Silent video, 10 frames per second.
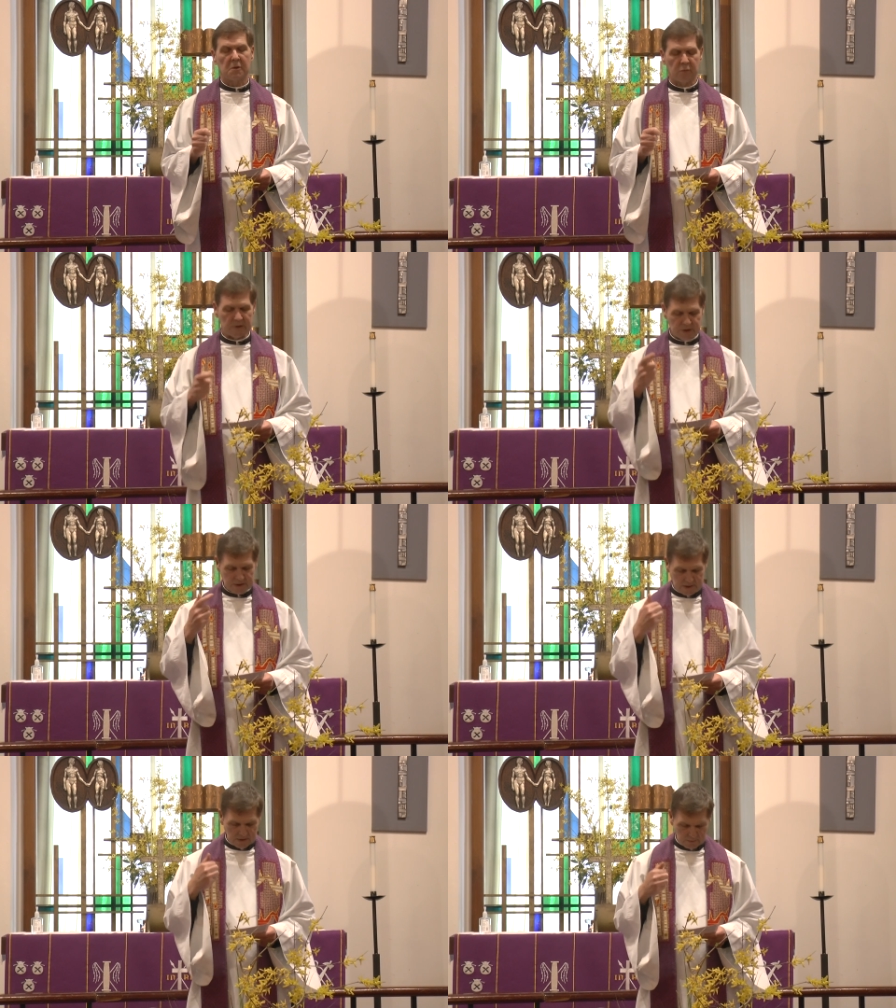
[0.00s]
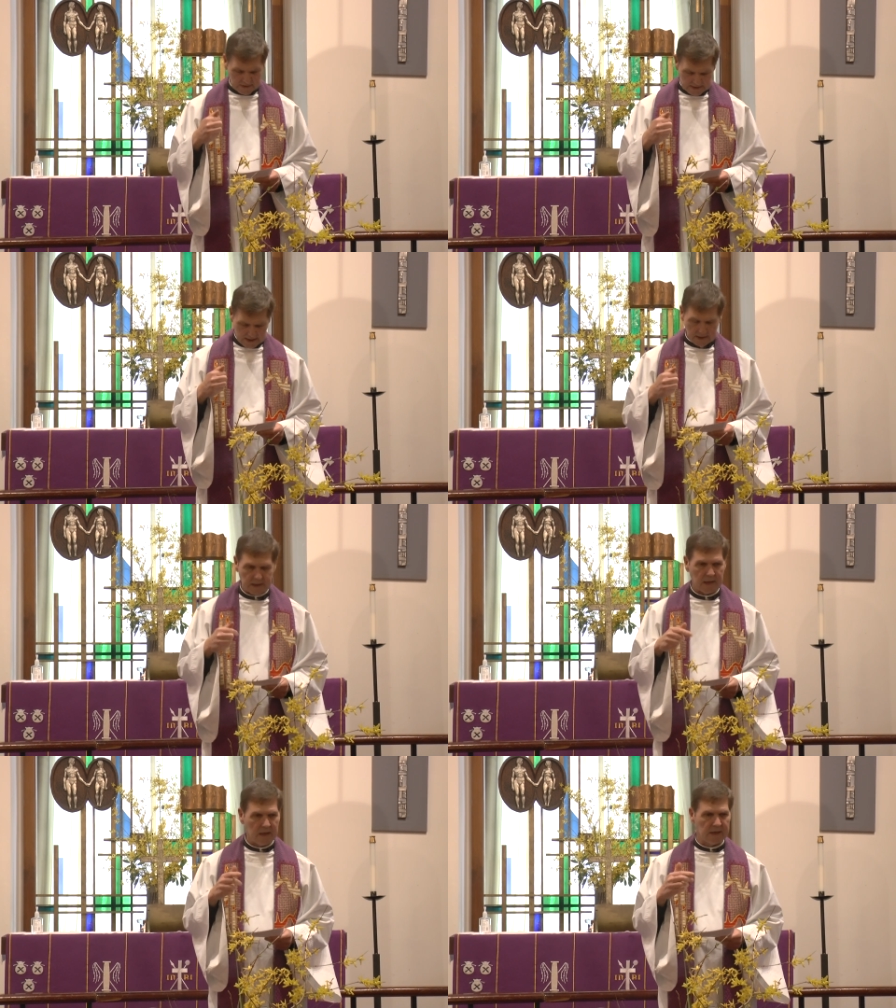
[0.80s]
When Jesus was
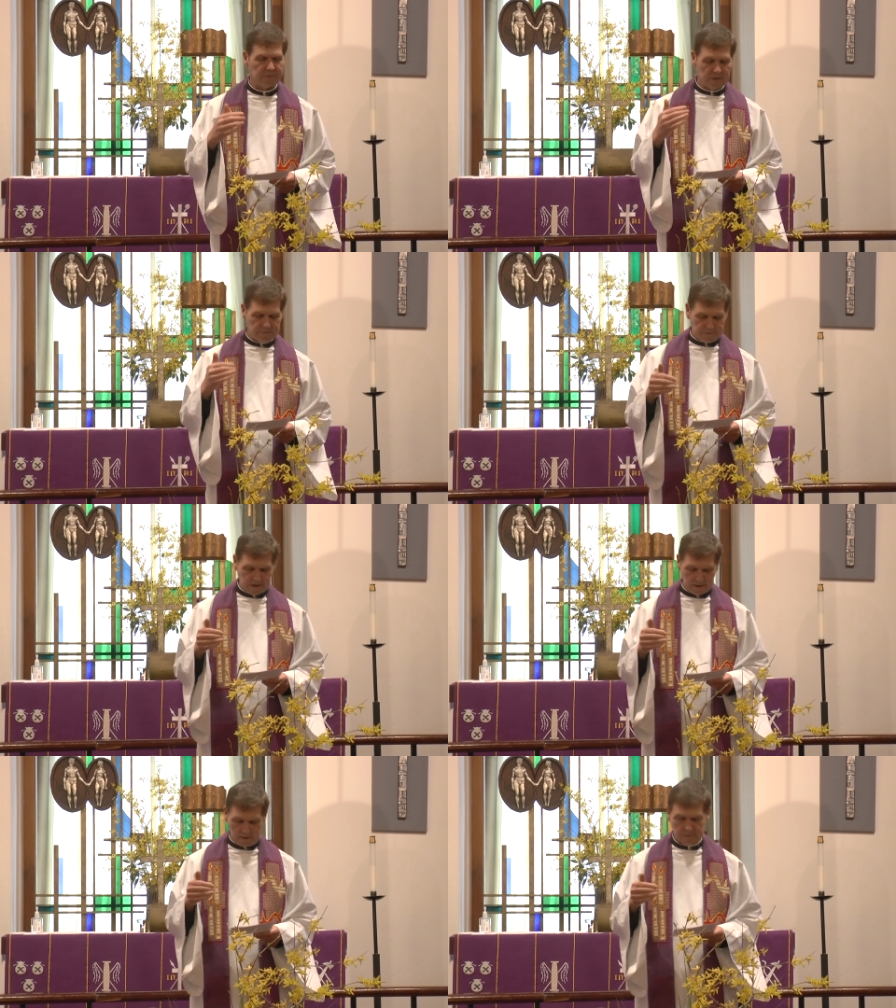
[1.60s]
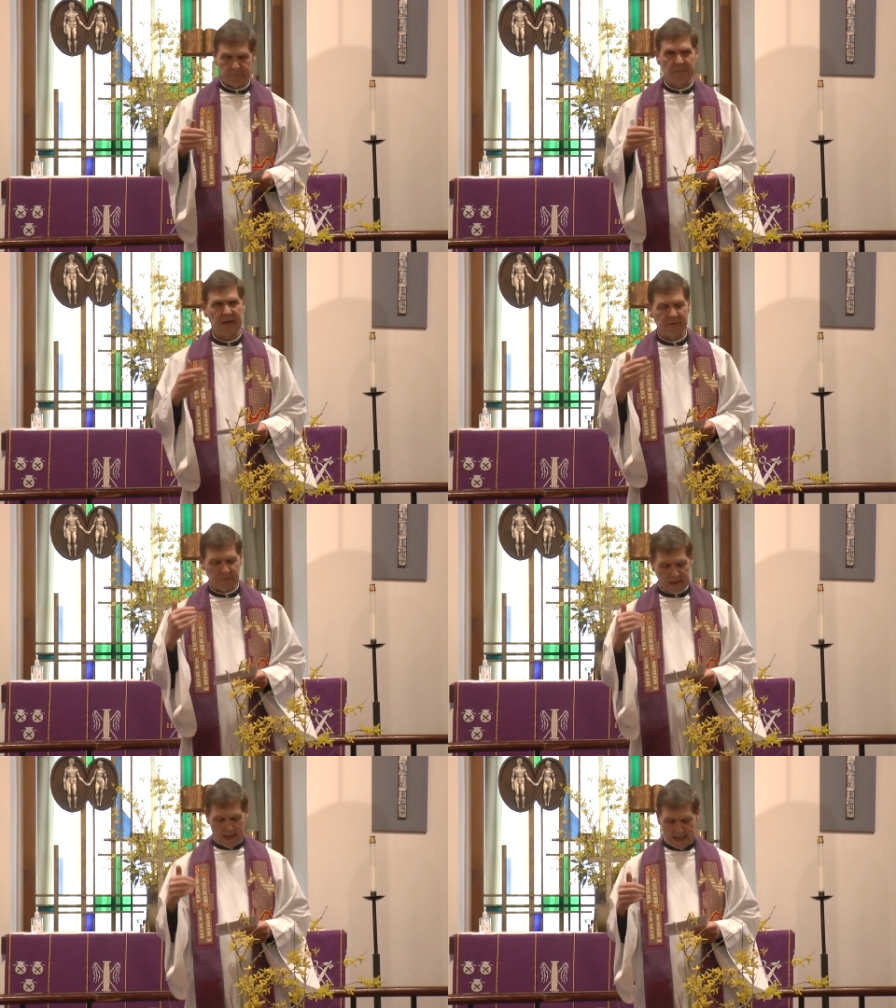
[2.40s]
taking on every fear,
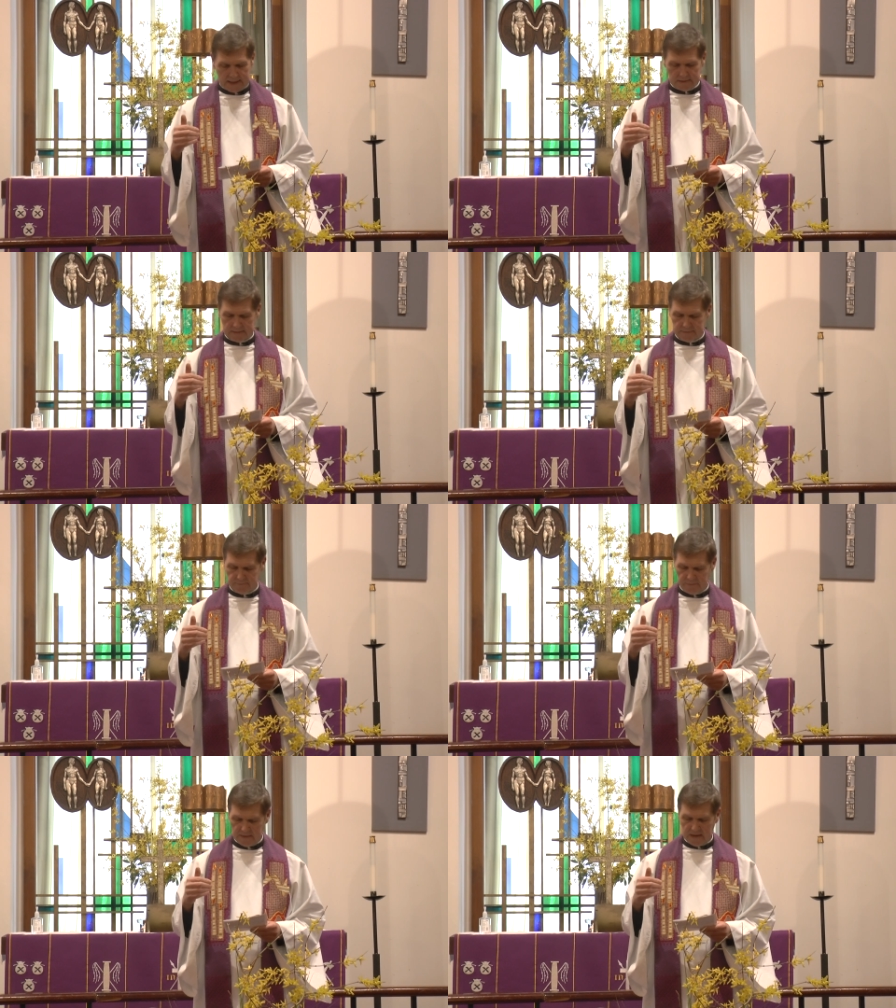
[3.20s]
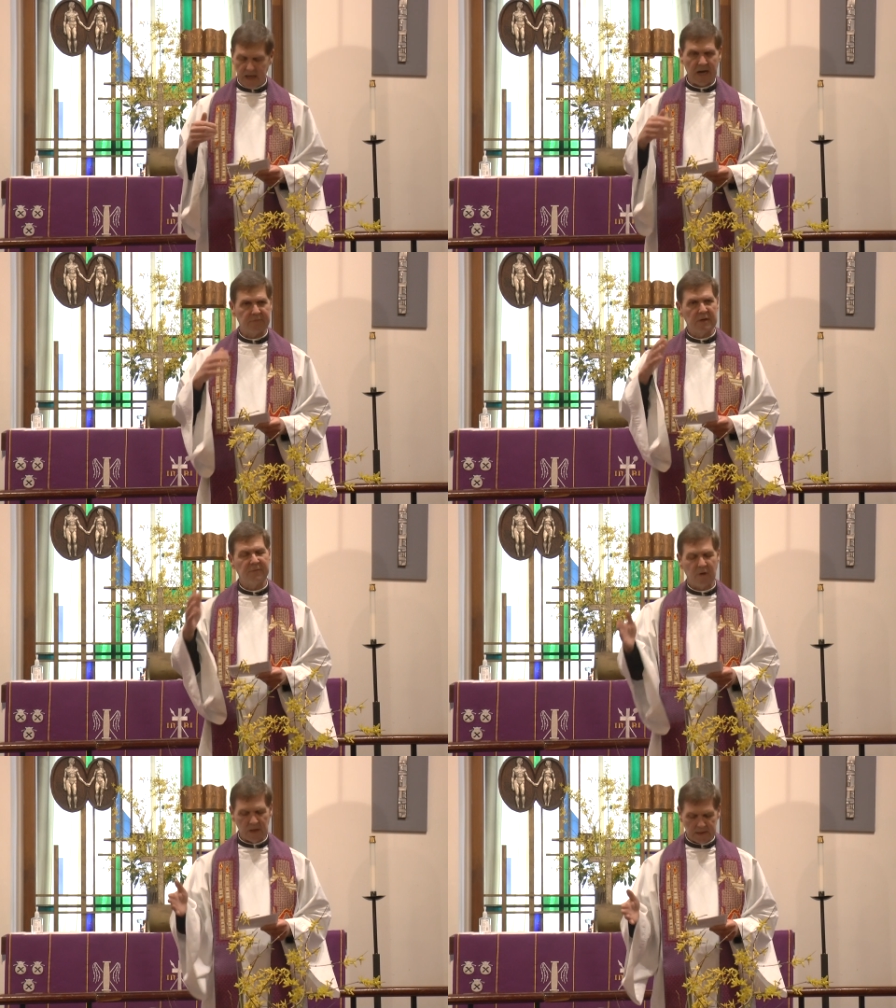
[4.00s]
every hate, every
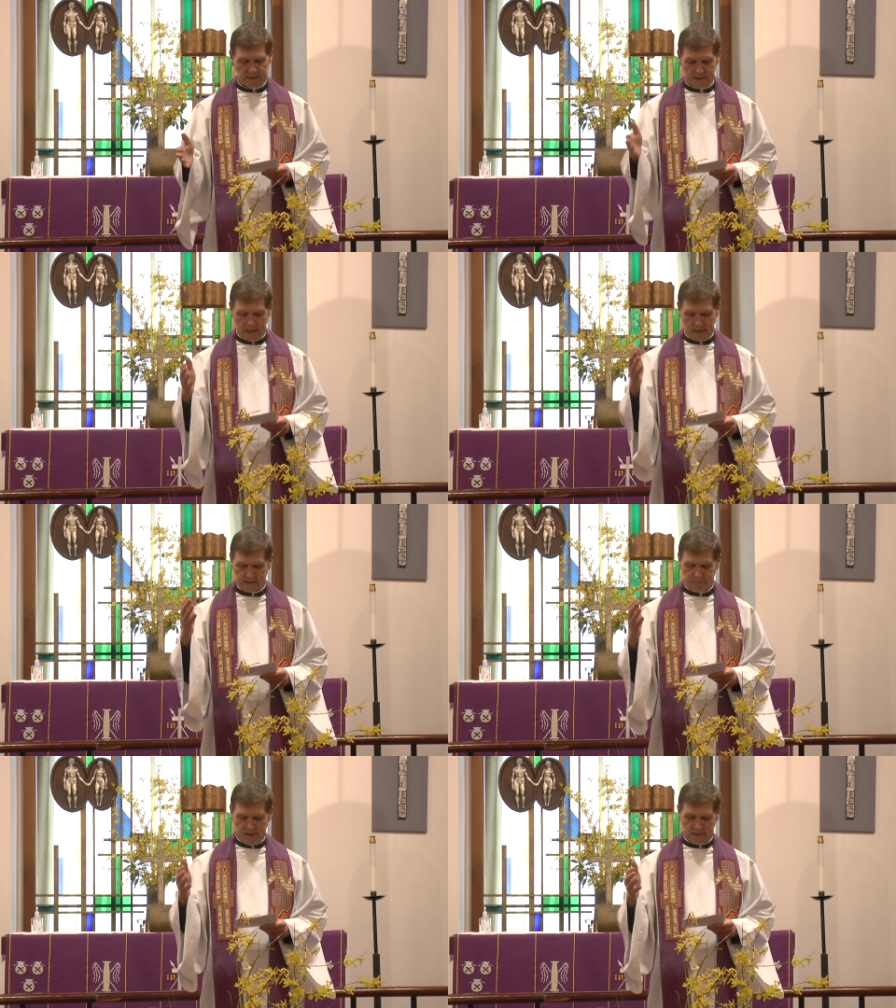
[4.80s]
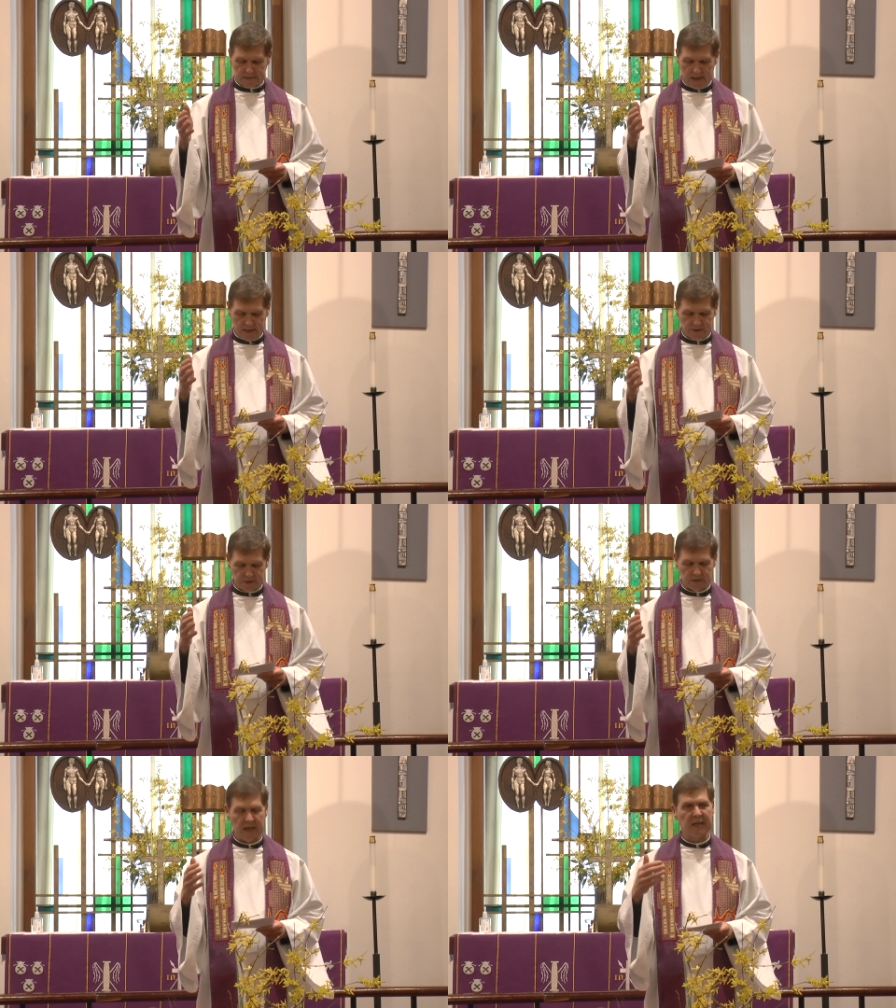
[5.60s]
false
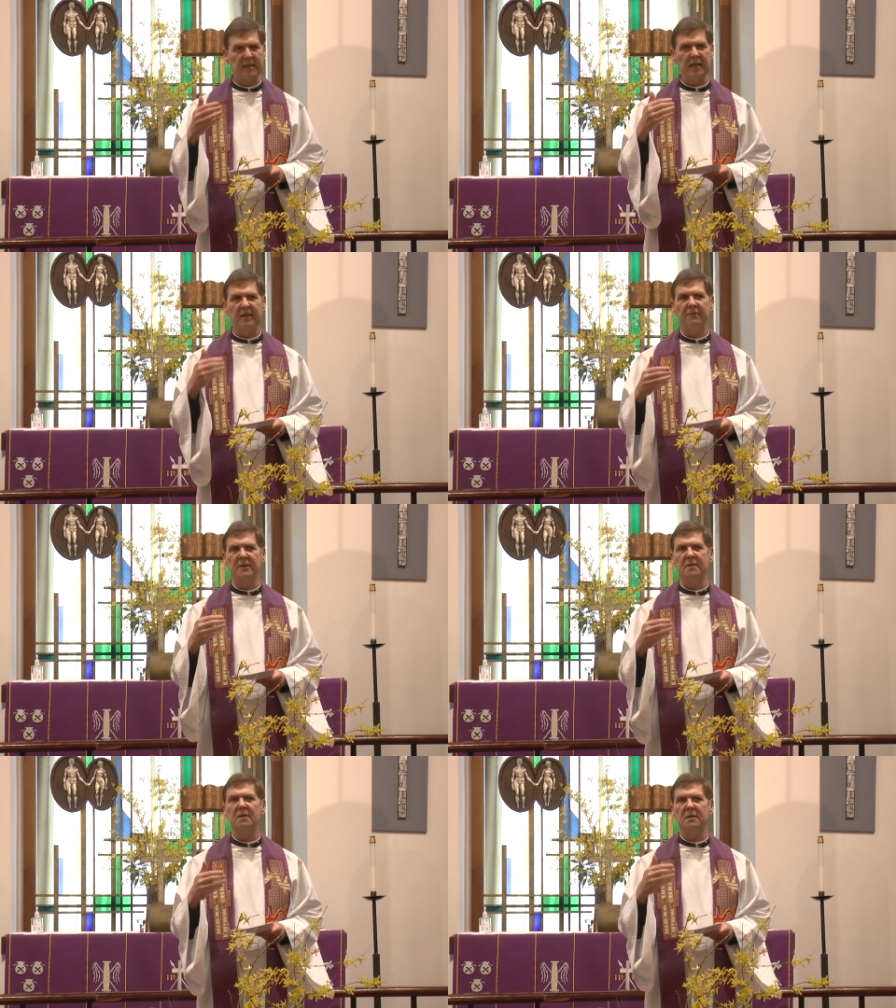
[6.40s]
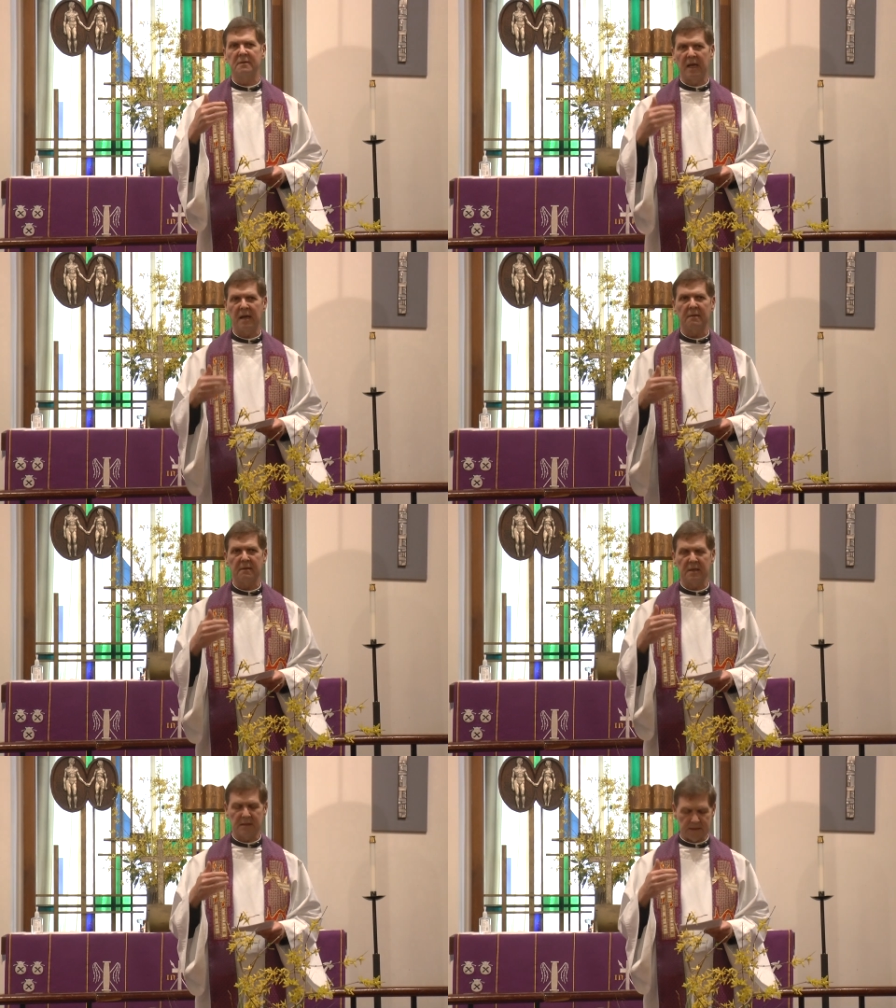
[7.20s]
expectation, and even
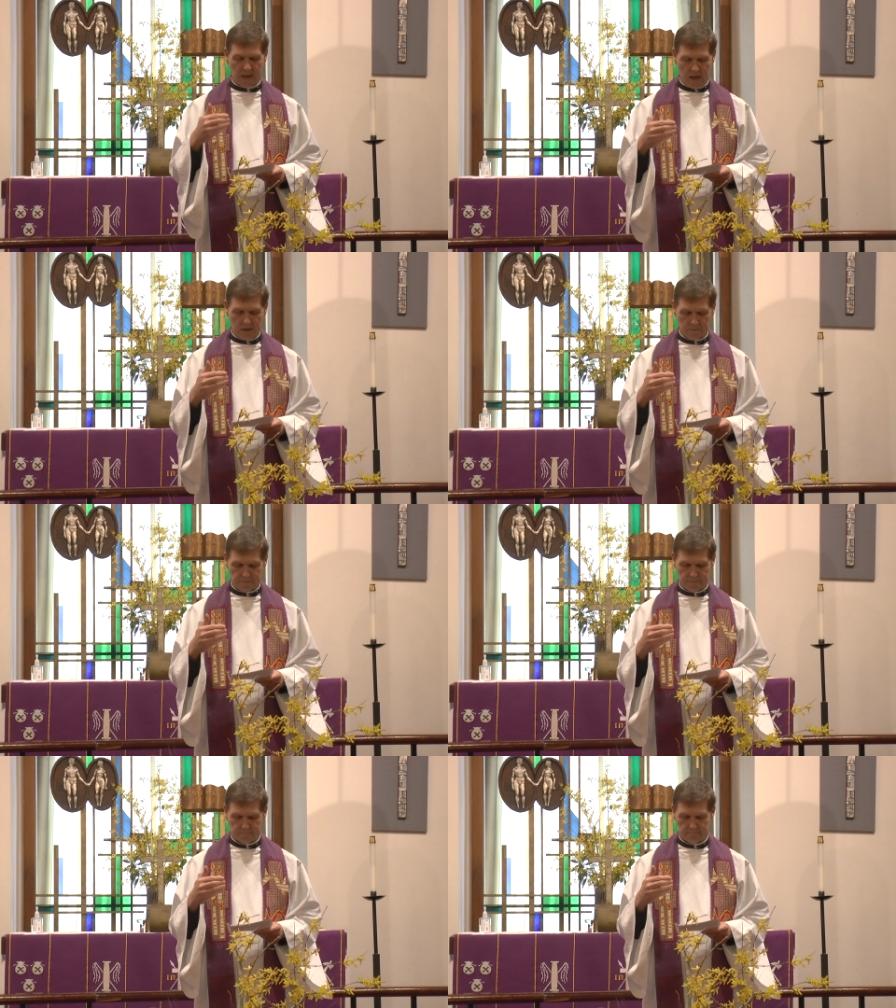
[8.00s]
death itself.